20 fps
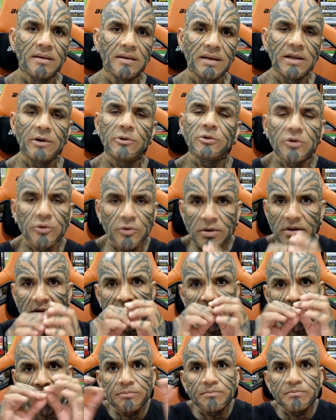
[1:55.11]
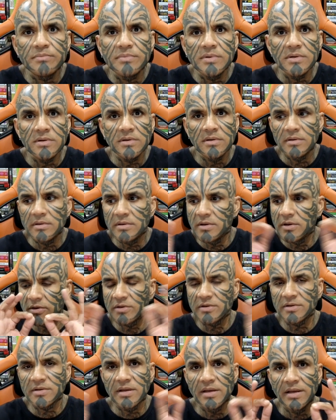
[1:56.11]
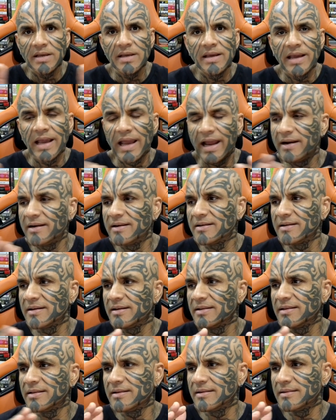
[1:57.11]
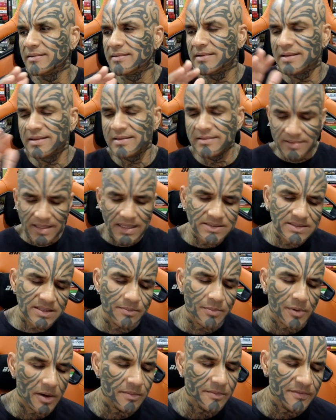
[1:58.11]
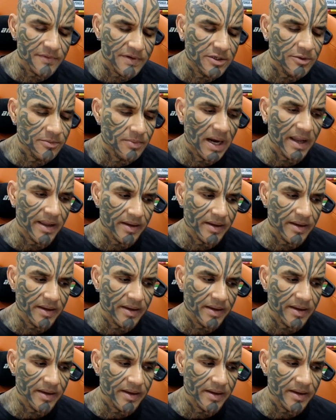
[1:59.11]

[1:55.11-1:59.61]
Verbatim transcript: Now total zoop, you know, and uh, that's the problem with Dubai.